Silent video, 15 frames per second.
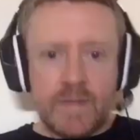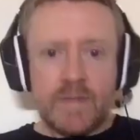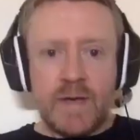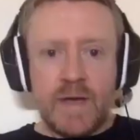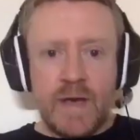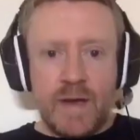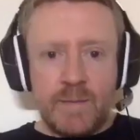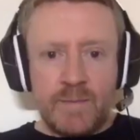
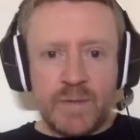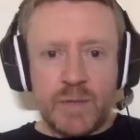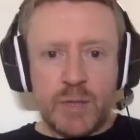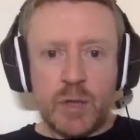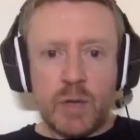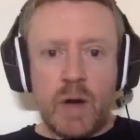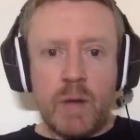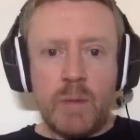Yeah, for
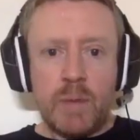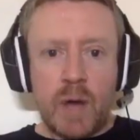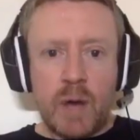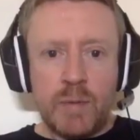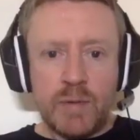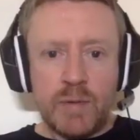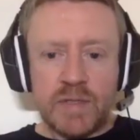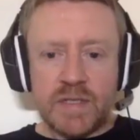sure. I'll
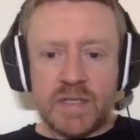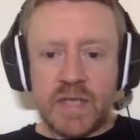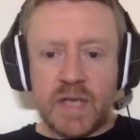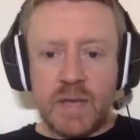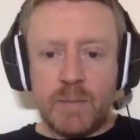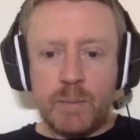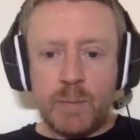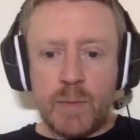put
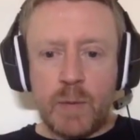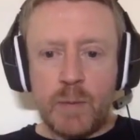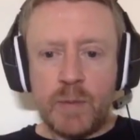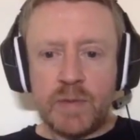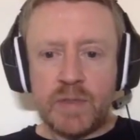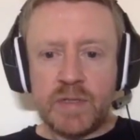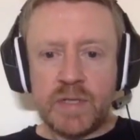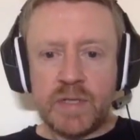
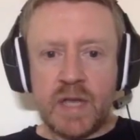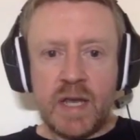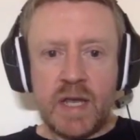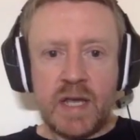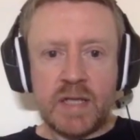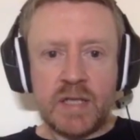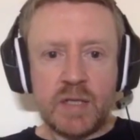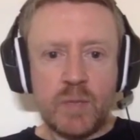a
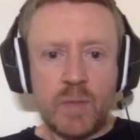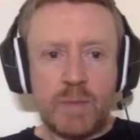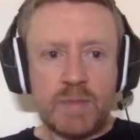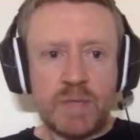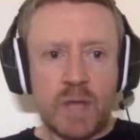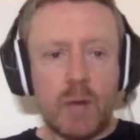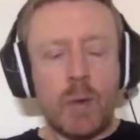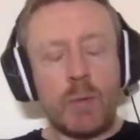link to your
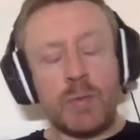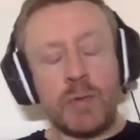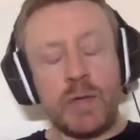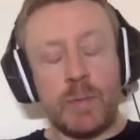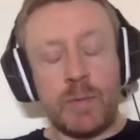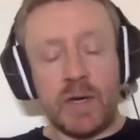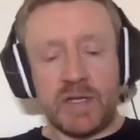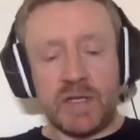website. I won't put
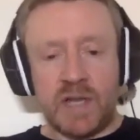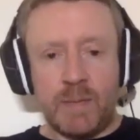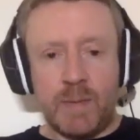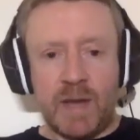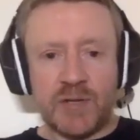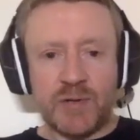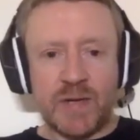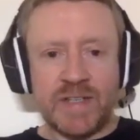your personal
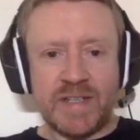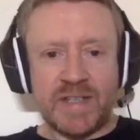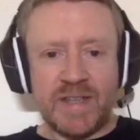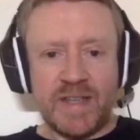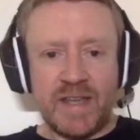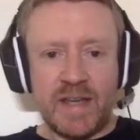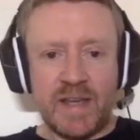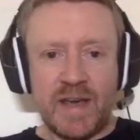email address in
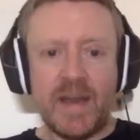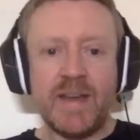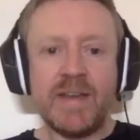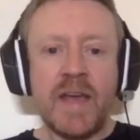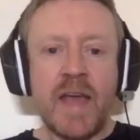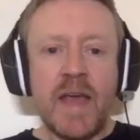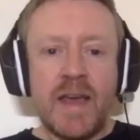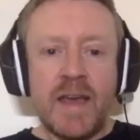the
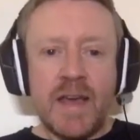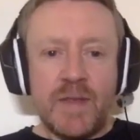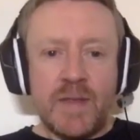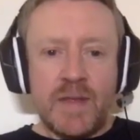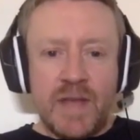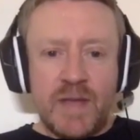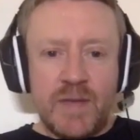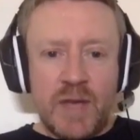
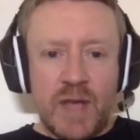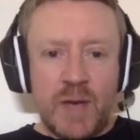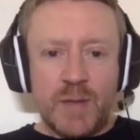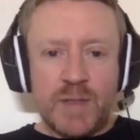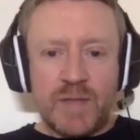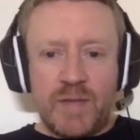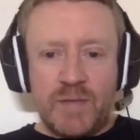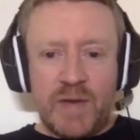
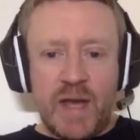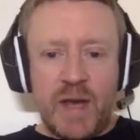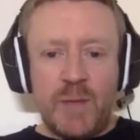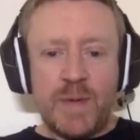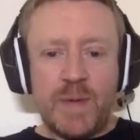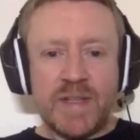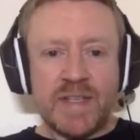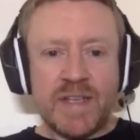notes of the video,
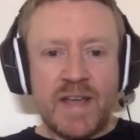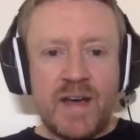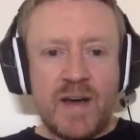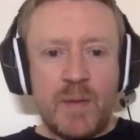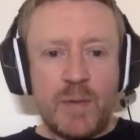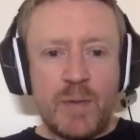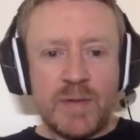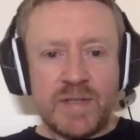but
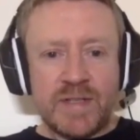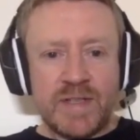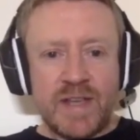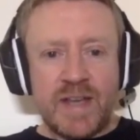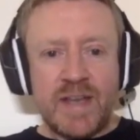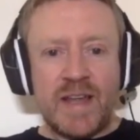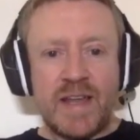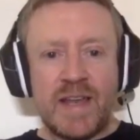I'll put
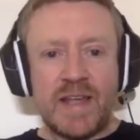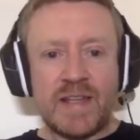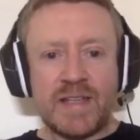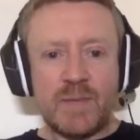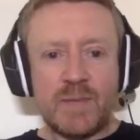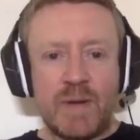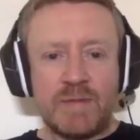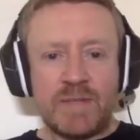a link
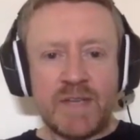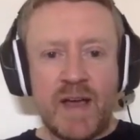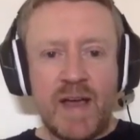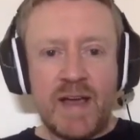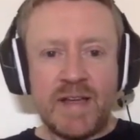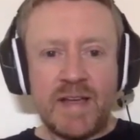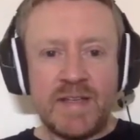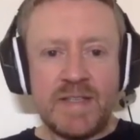to the
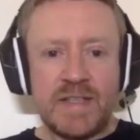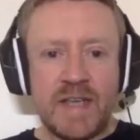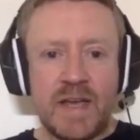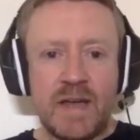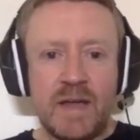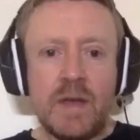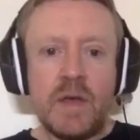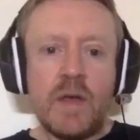website, and
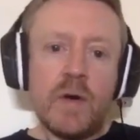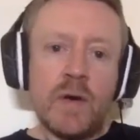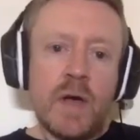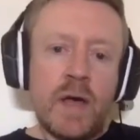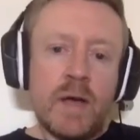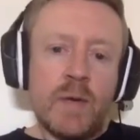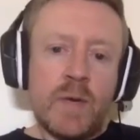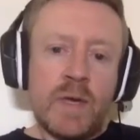
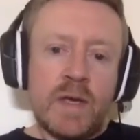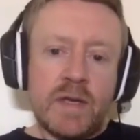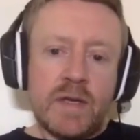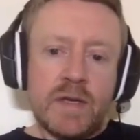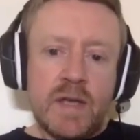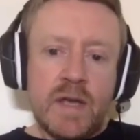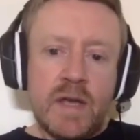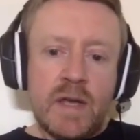we
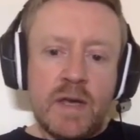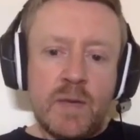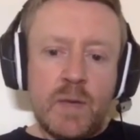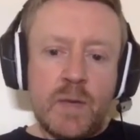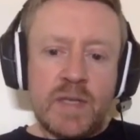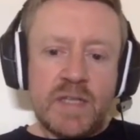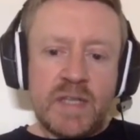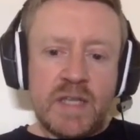
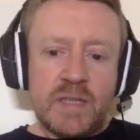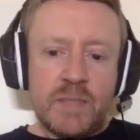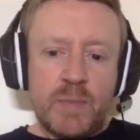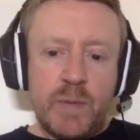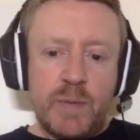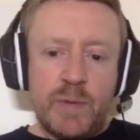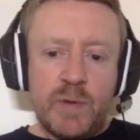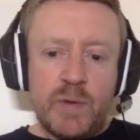can send some
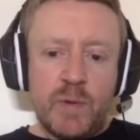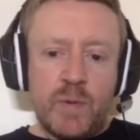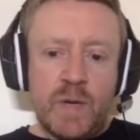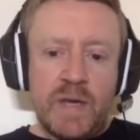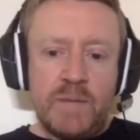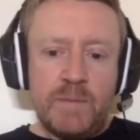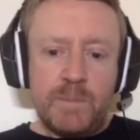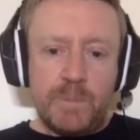people your
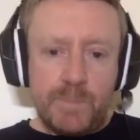way.